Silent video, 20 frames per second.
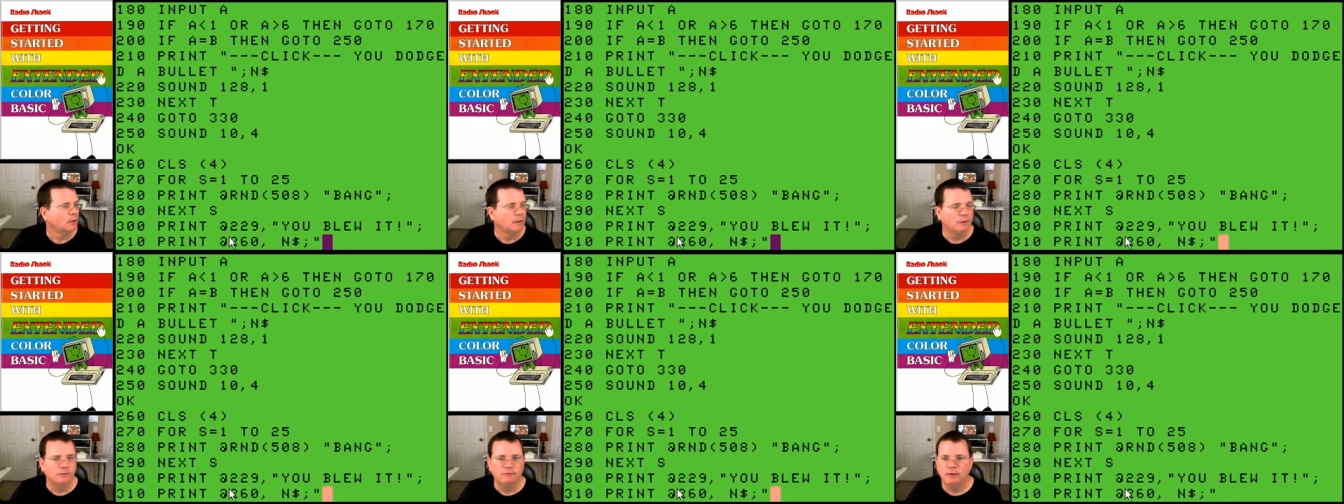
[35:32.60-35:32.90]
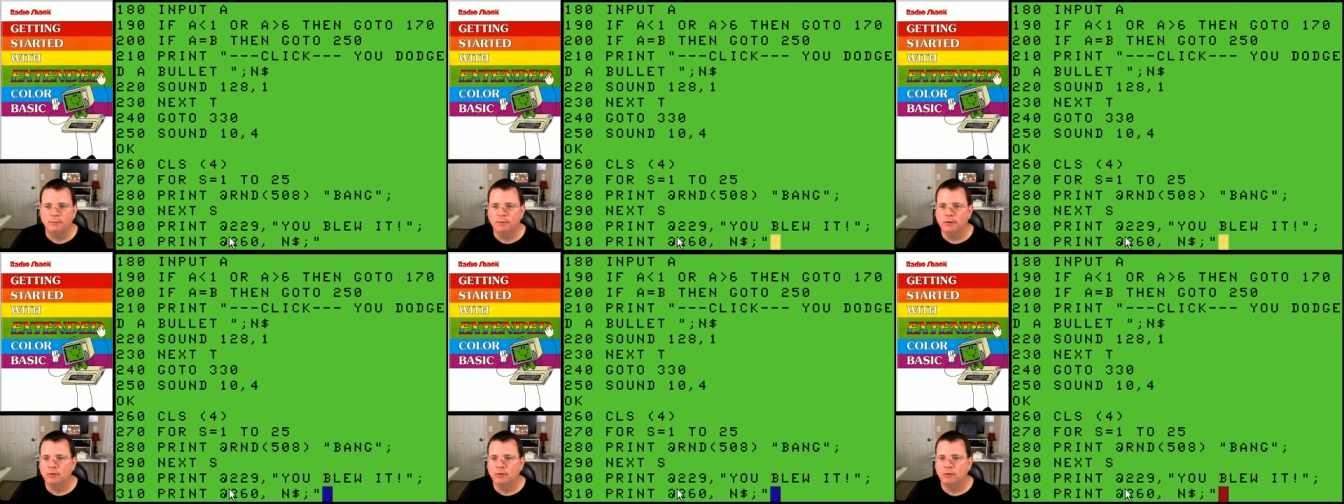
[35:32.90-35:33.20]

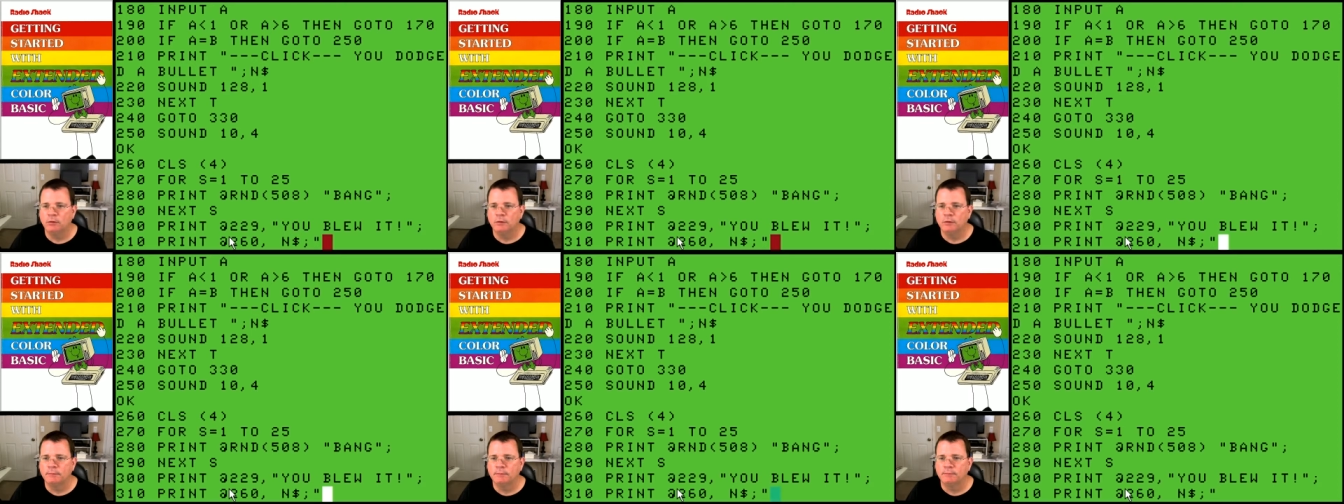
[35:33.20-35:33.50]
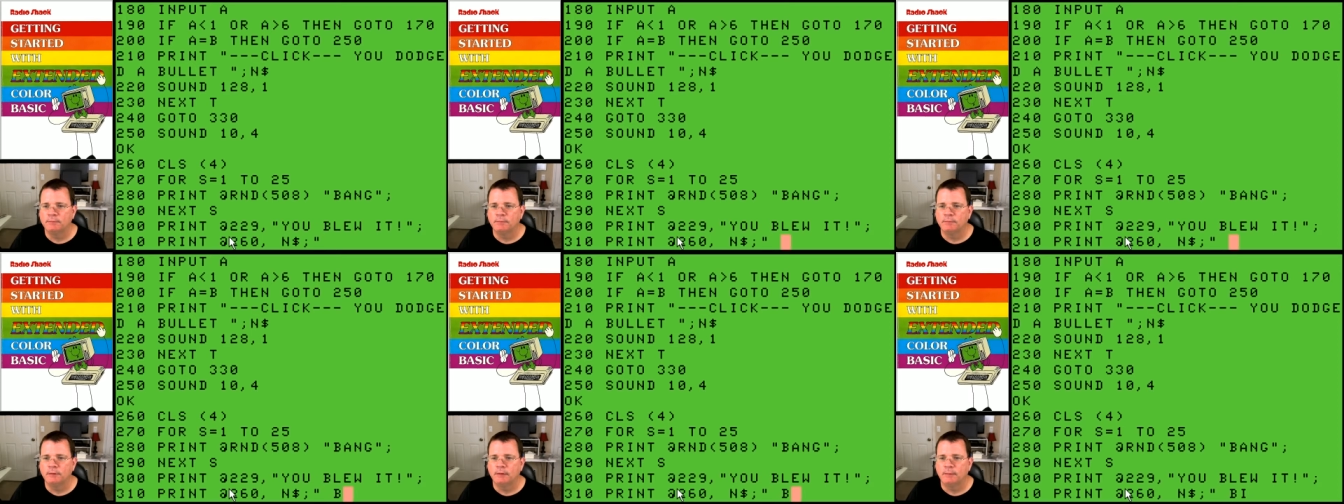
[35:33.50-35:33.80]
semicolon,
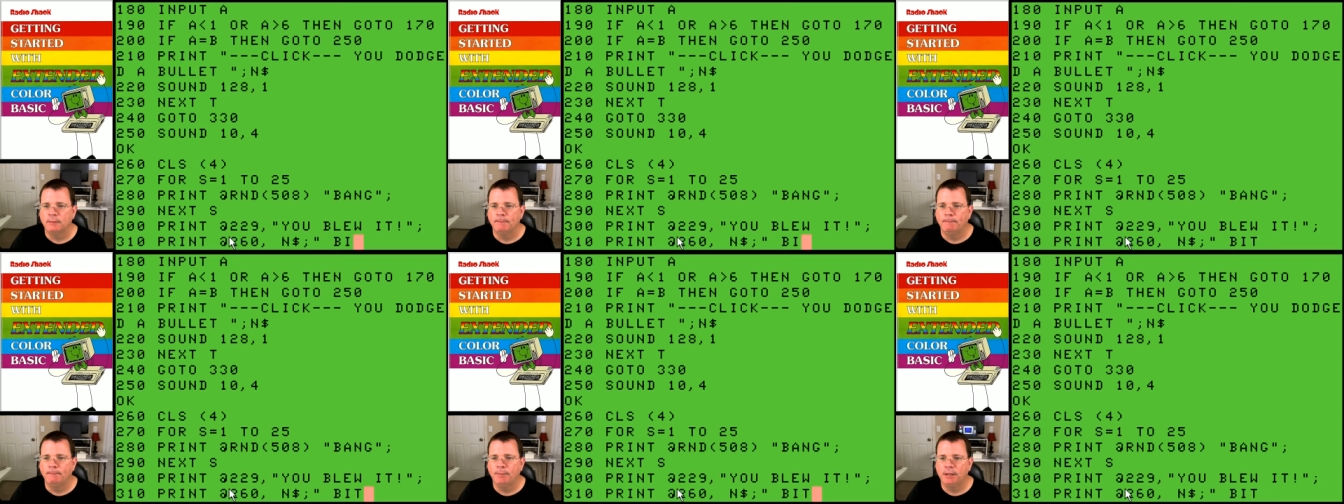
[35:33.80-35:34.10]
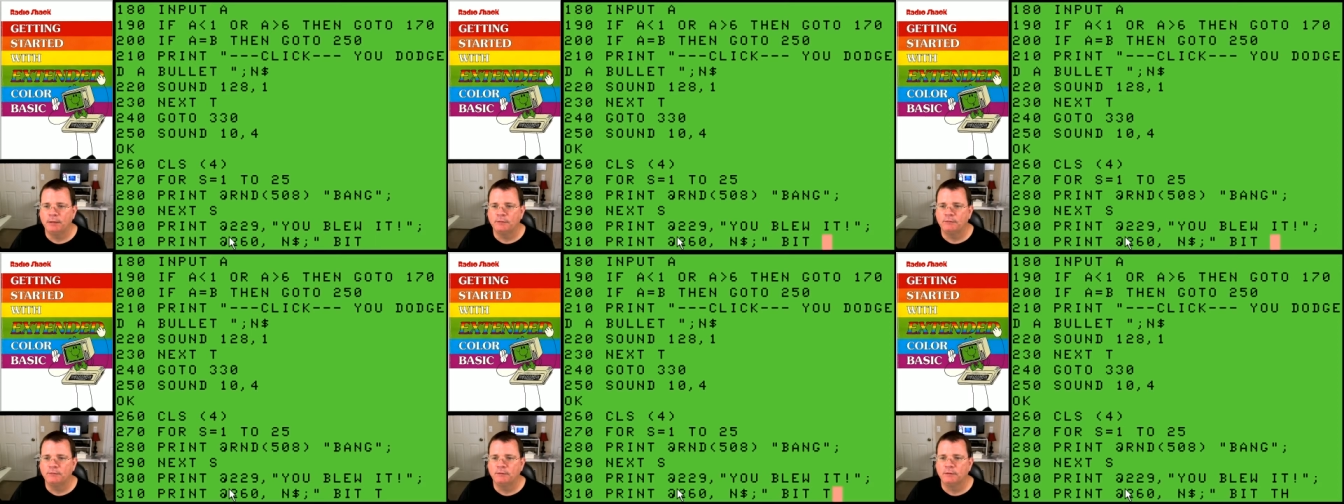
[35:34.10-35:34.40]

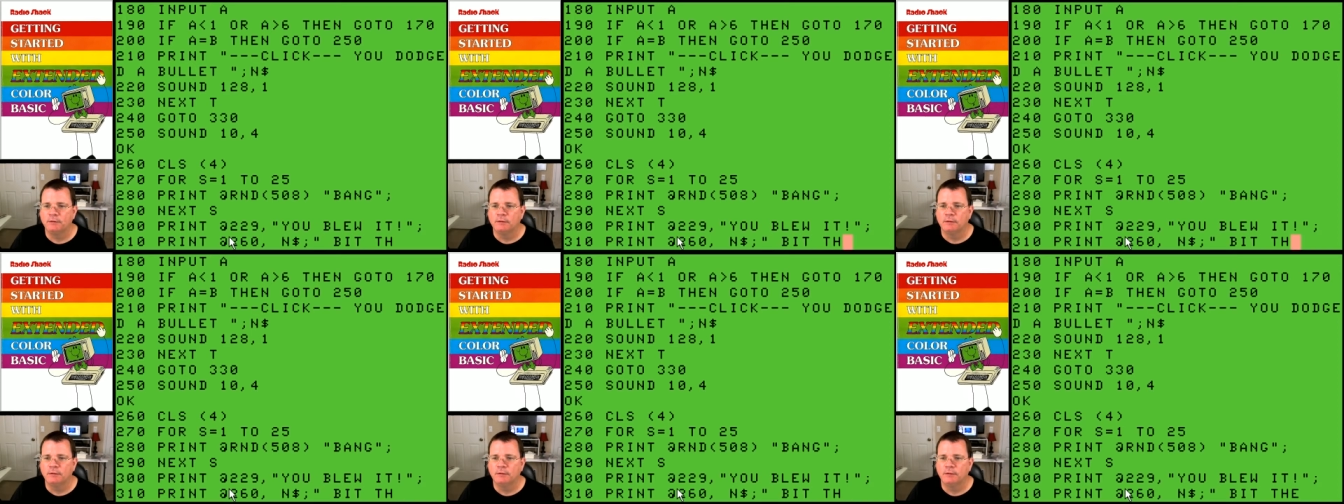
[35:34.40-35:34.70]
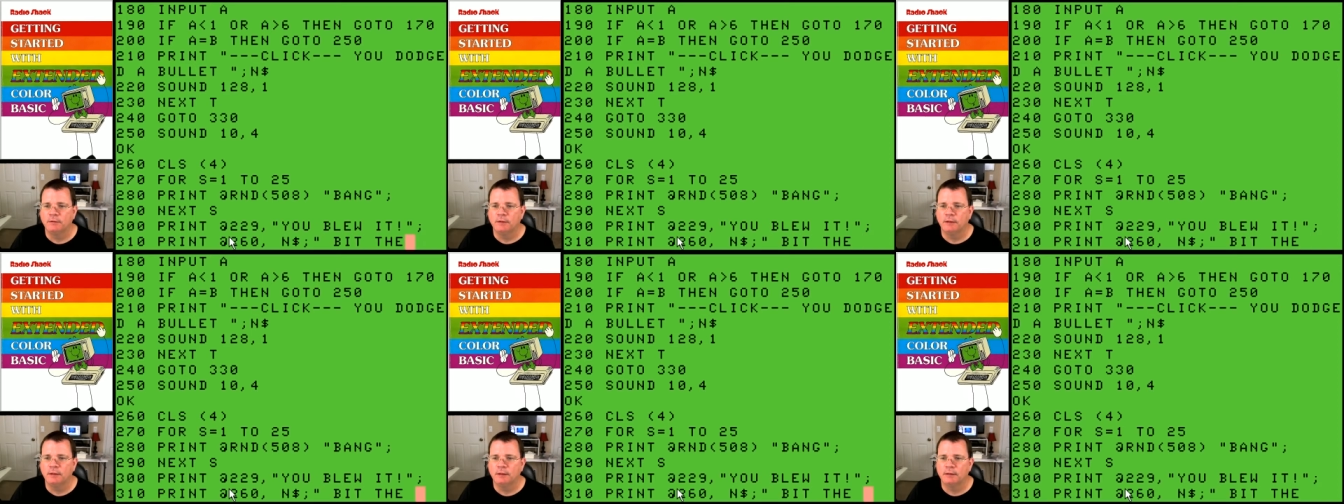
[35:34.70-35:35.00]
bit
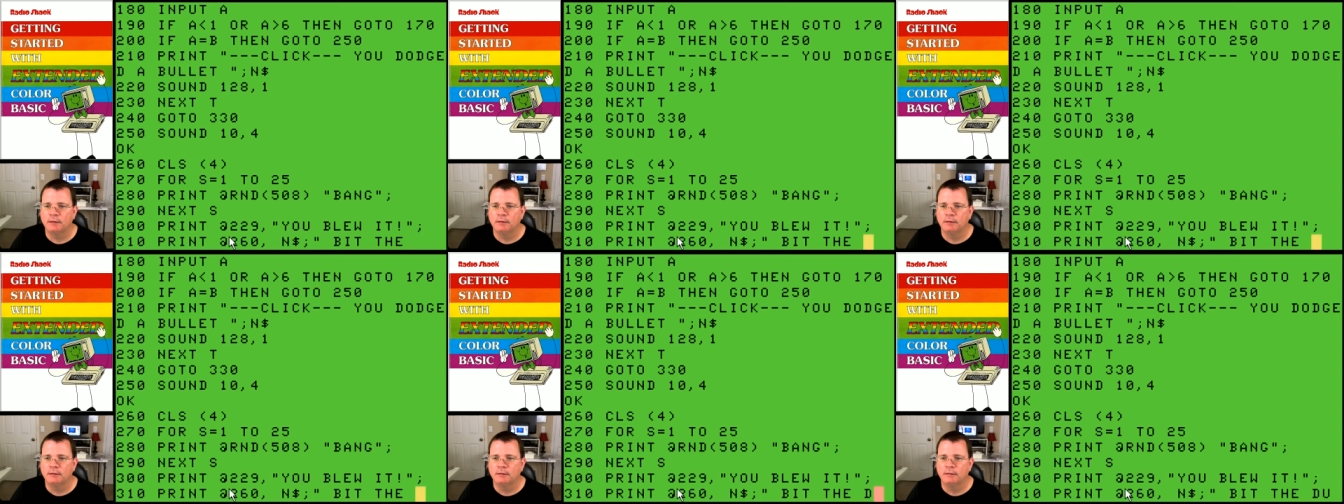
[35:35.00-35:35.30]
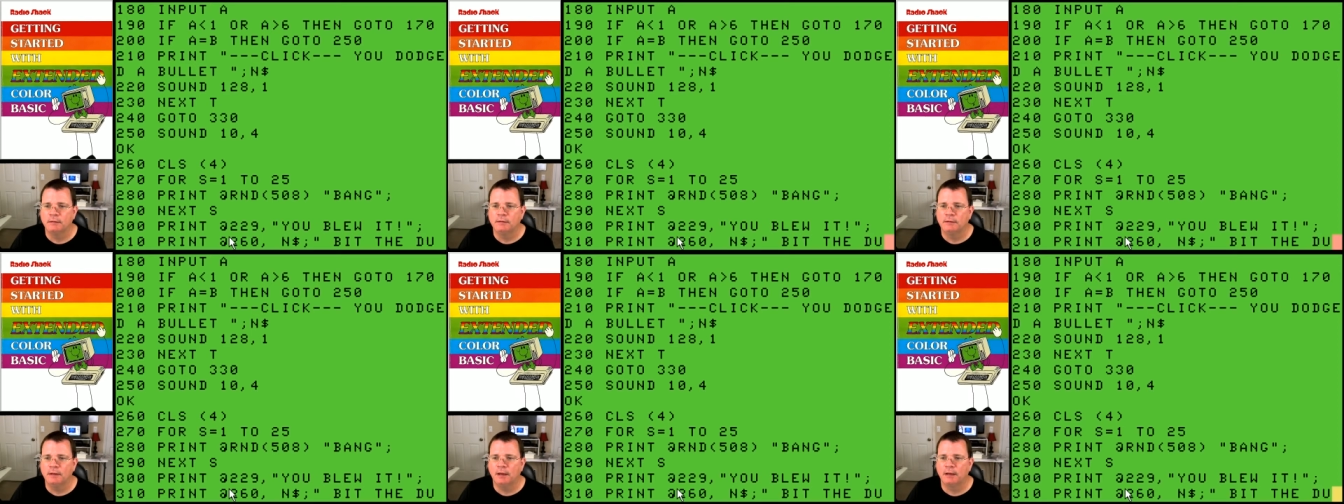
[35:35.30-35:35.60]
the
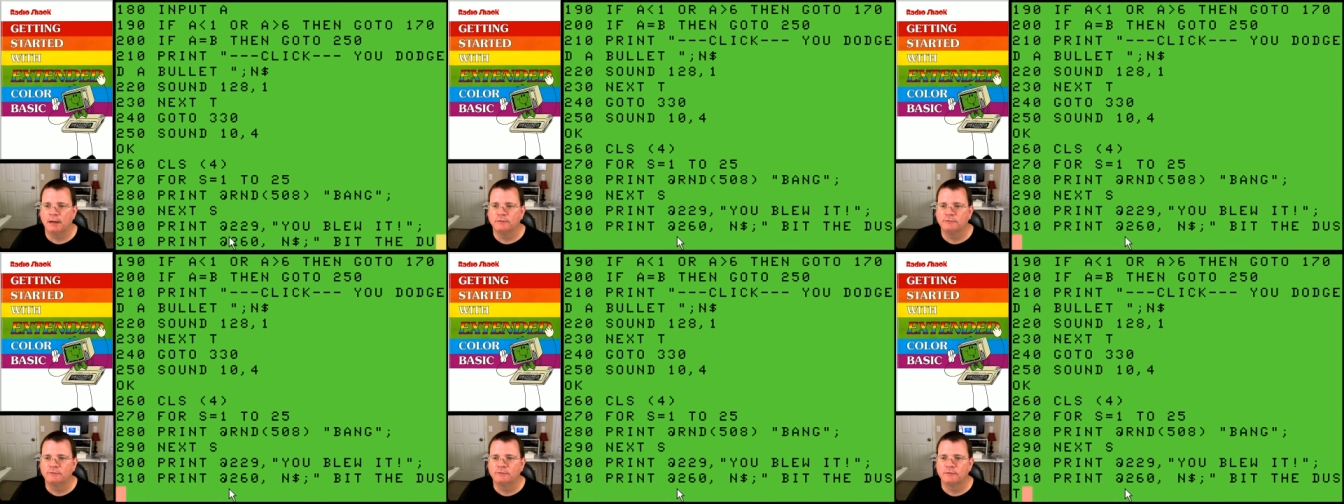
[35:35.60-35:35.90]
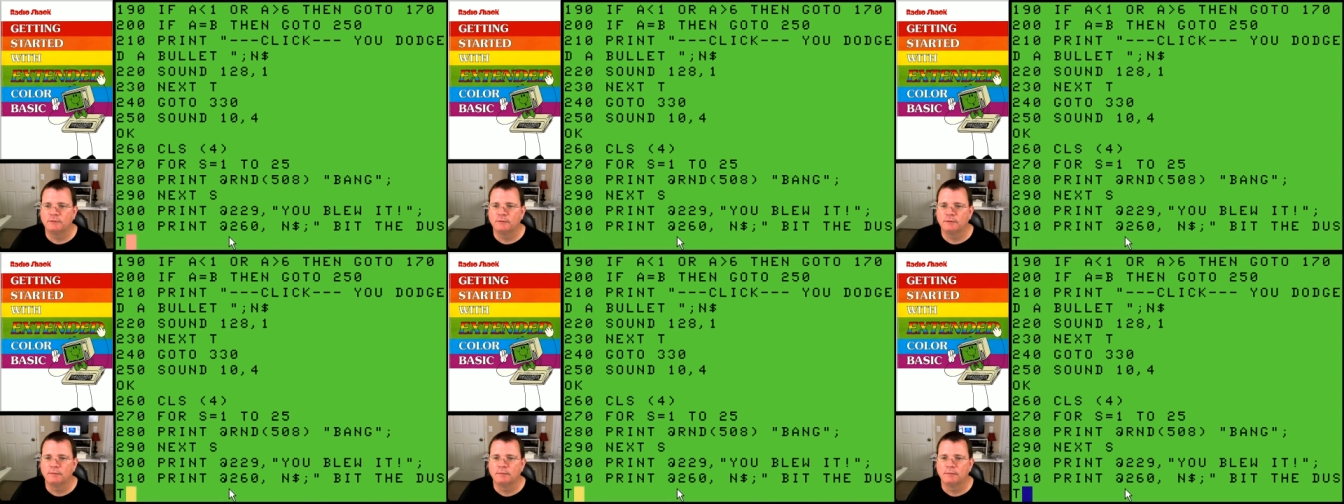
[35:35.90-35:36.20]
dust,